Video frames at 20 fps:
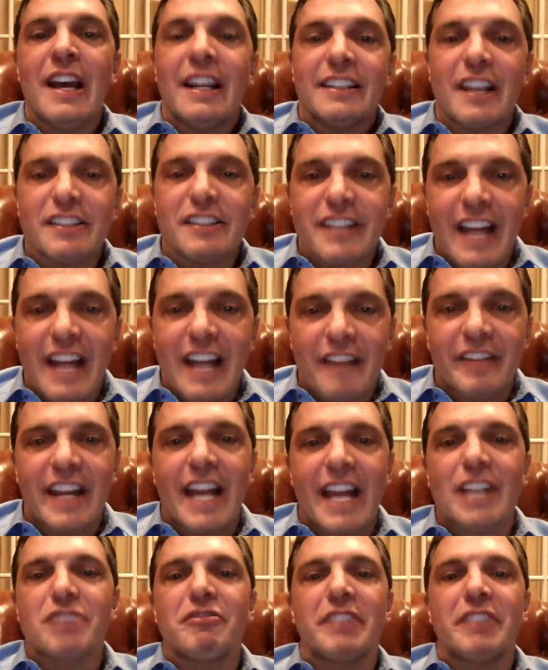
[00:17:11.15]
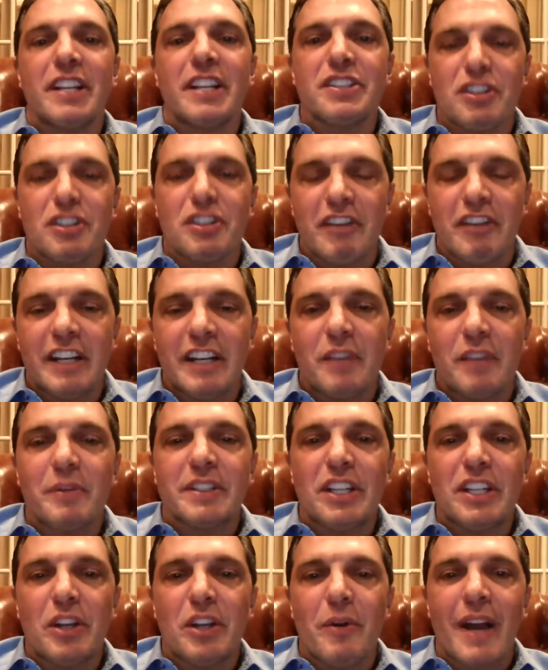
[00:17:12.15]
doesn't have an extradition treaty with
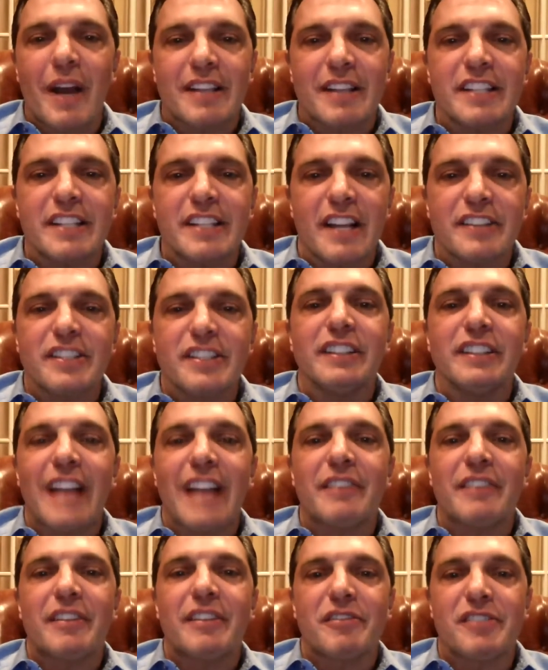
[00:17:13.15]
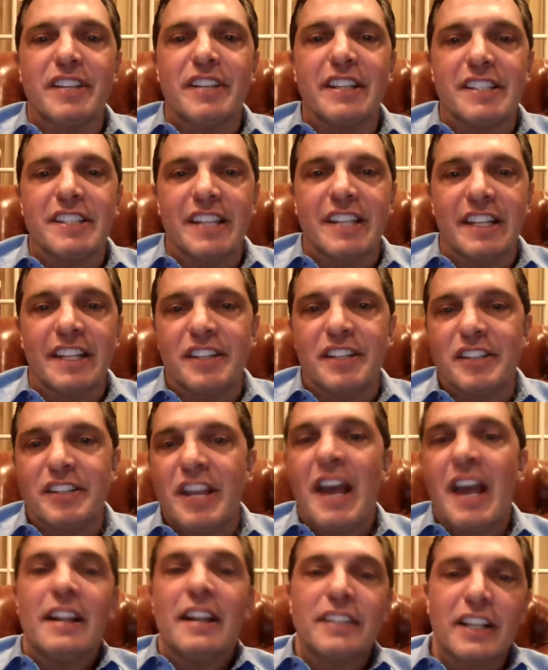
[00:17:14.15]
the US and doesn't allow their citizens
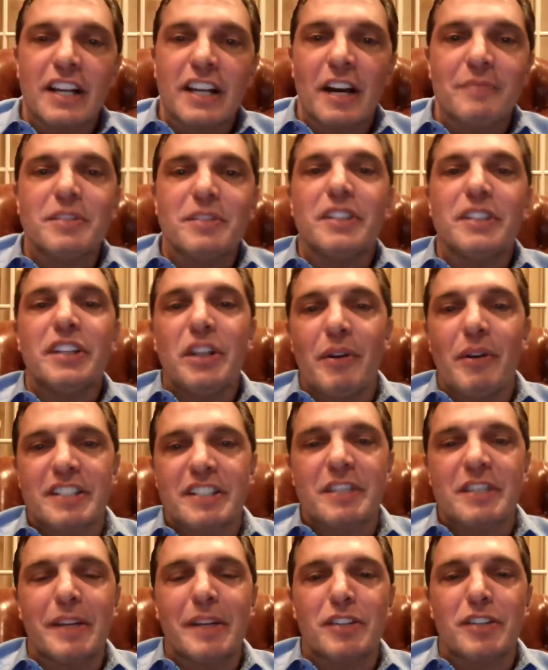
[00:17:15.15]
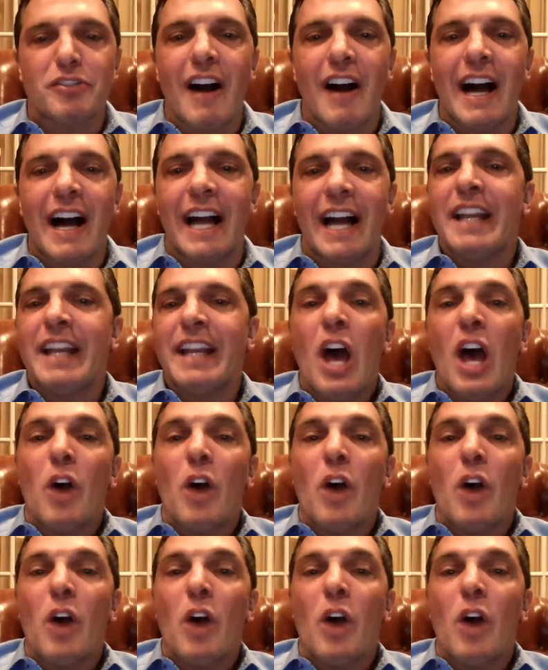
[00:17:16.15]
to come to the US to be tried,